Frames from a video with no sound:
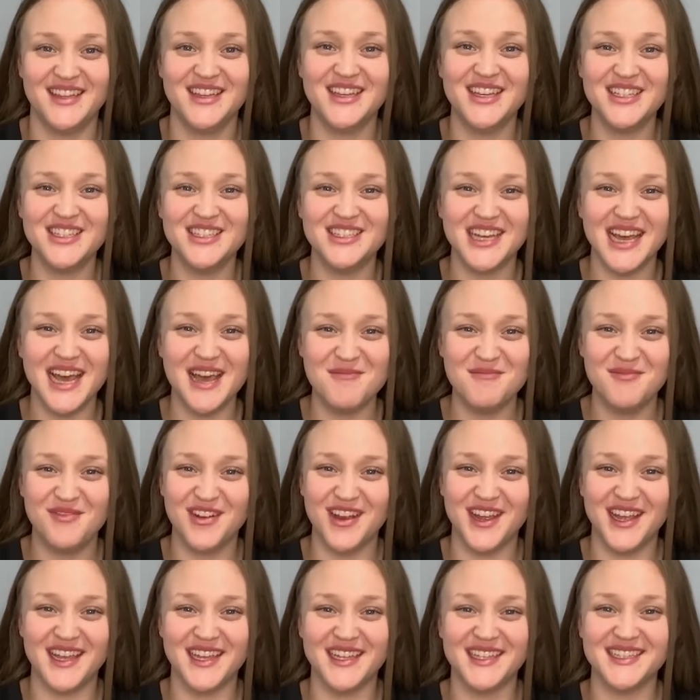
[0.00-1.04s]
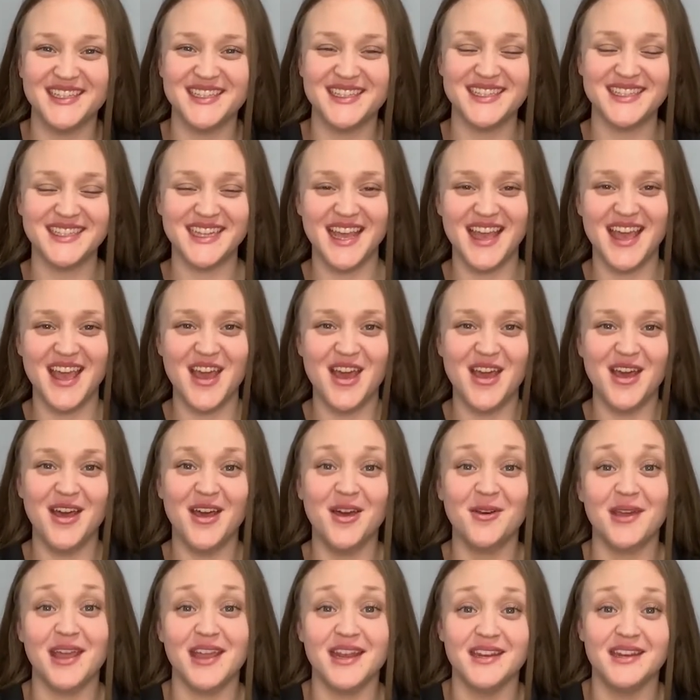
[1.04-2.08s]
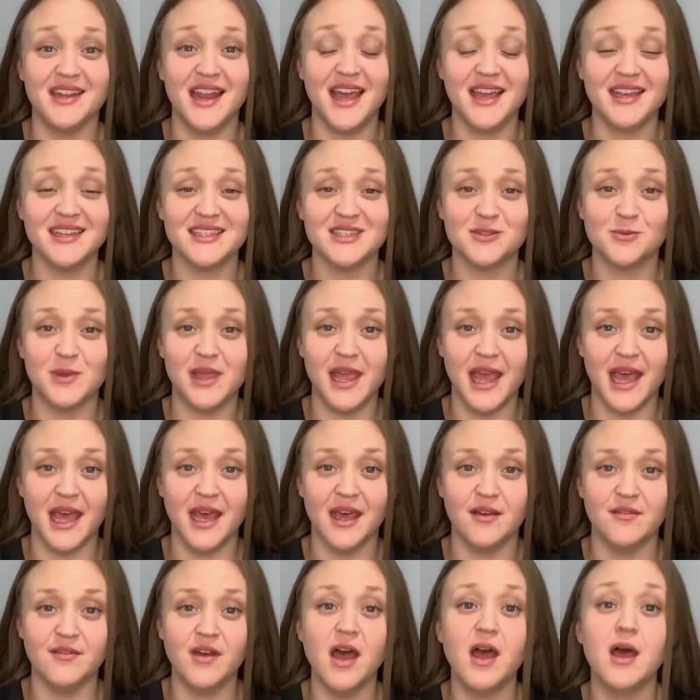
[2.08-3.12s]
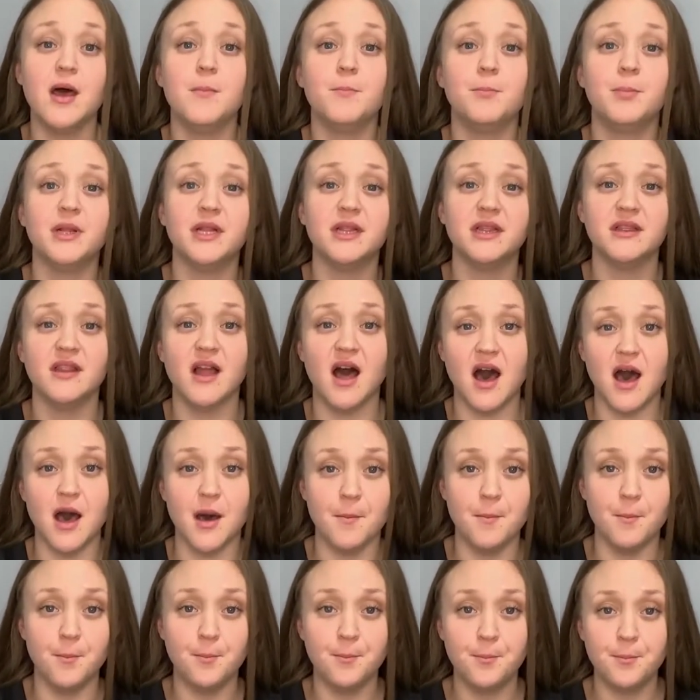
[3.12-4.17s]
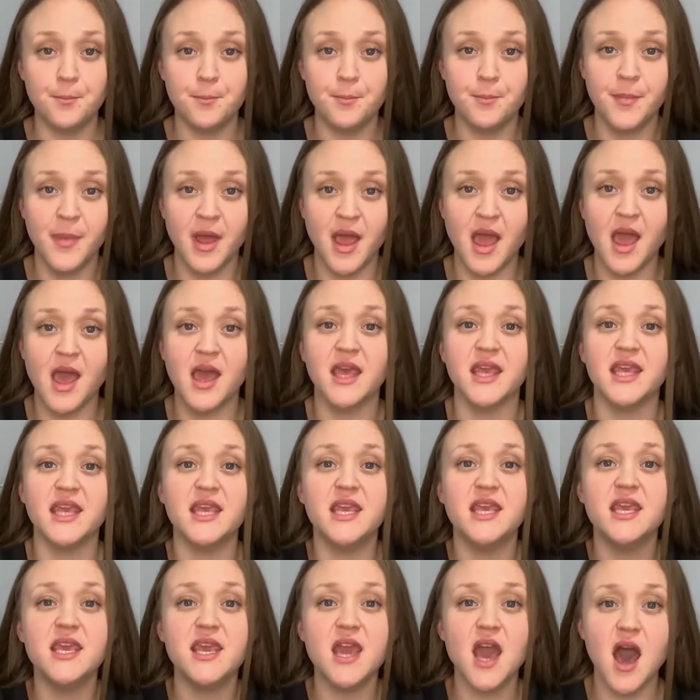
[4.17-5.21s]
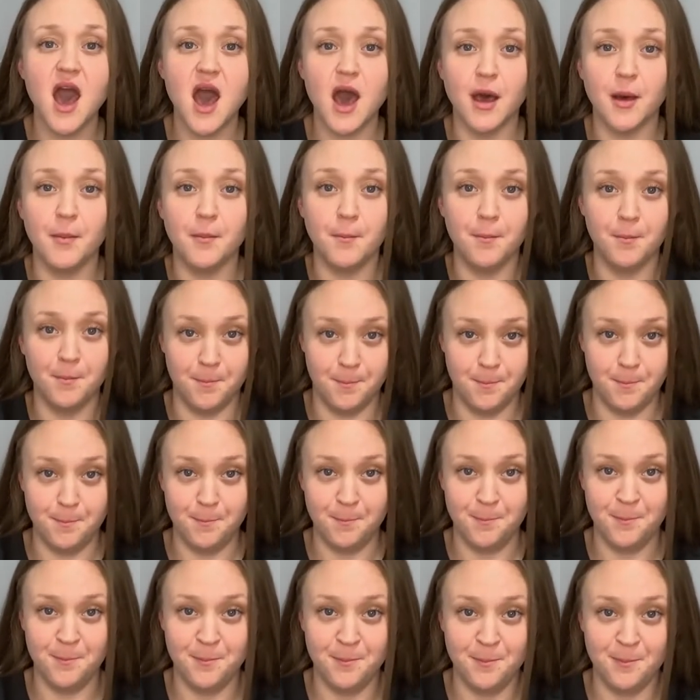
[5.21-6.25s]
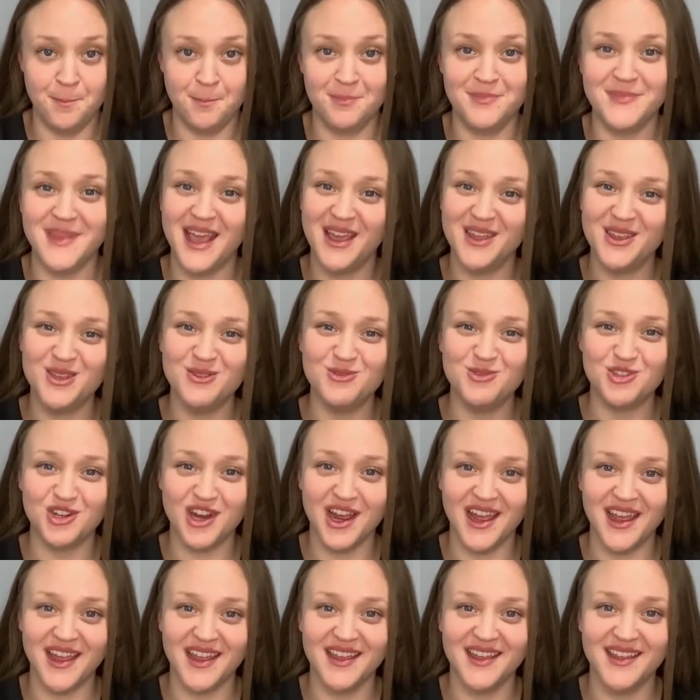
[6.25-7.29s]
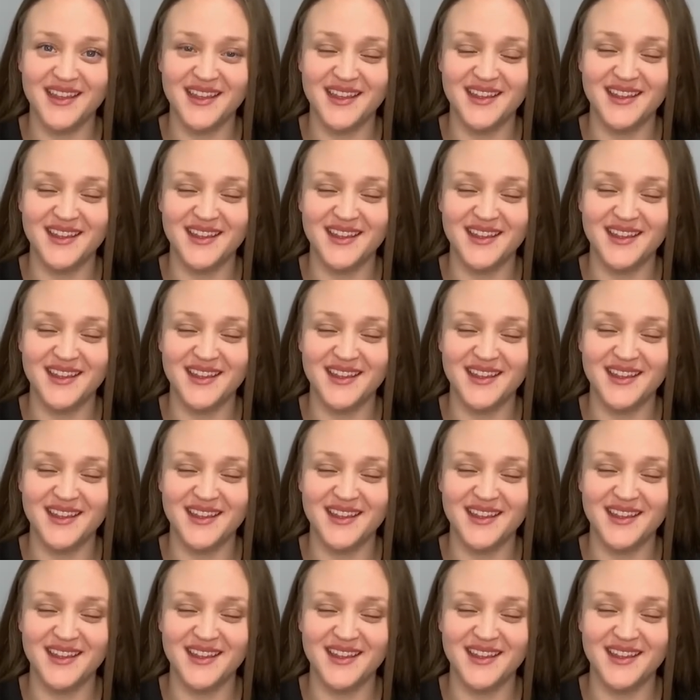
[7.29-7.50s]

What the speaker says: Good job, friends. Okay, next we have plum, yum. Now you try.